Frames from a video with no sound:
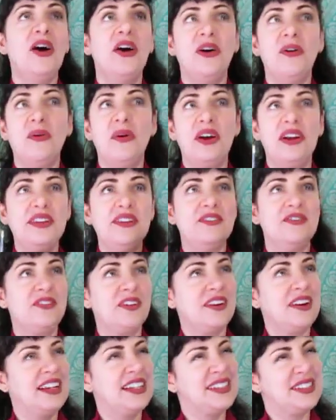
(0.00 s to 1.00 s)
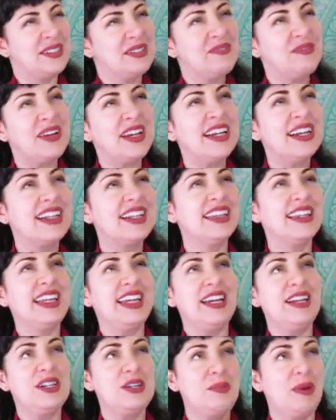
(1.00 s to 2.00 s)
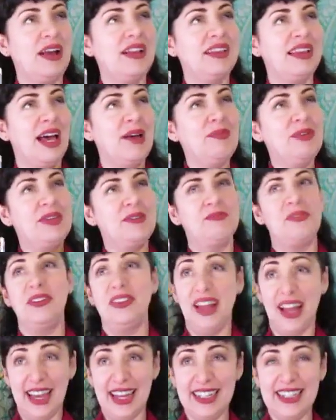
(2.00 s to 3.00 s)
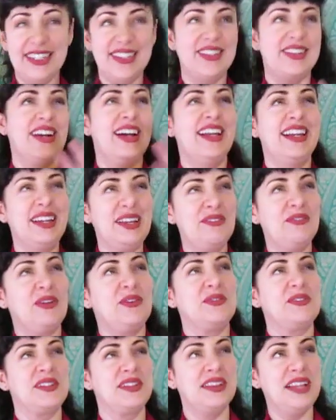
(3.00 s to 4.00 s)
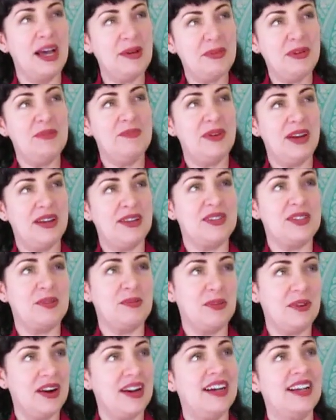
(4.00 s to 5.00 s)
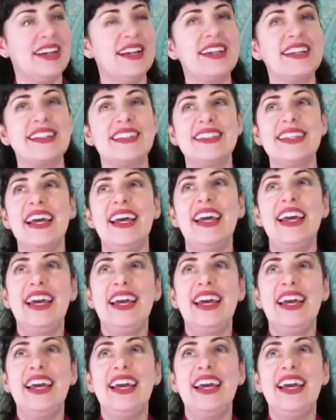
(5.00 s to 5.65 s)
wooden furniture being cleaned by Lemon Pledge or any of those lemon-based products,